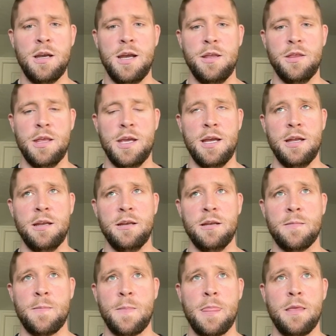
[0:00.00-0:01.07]
And
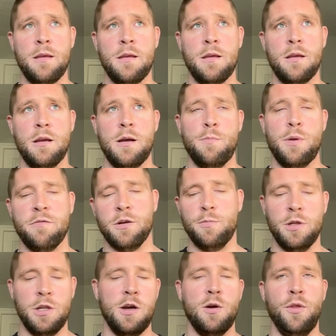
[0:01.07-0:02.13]
then above or
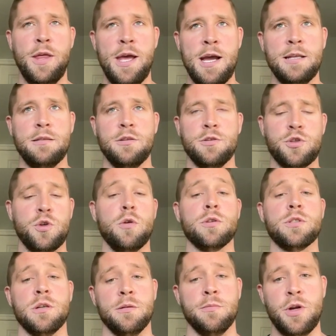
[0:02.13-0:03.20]
below that, there's short
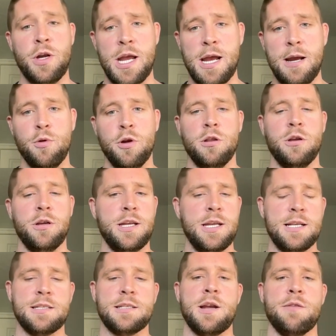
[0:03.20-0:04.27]
term rehab where you're looking
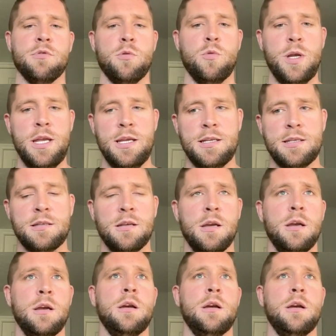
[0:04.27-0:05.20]
at several weeks,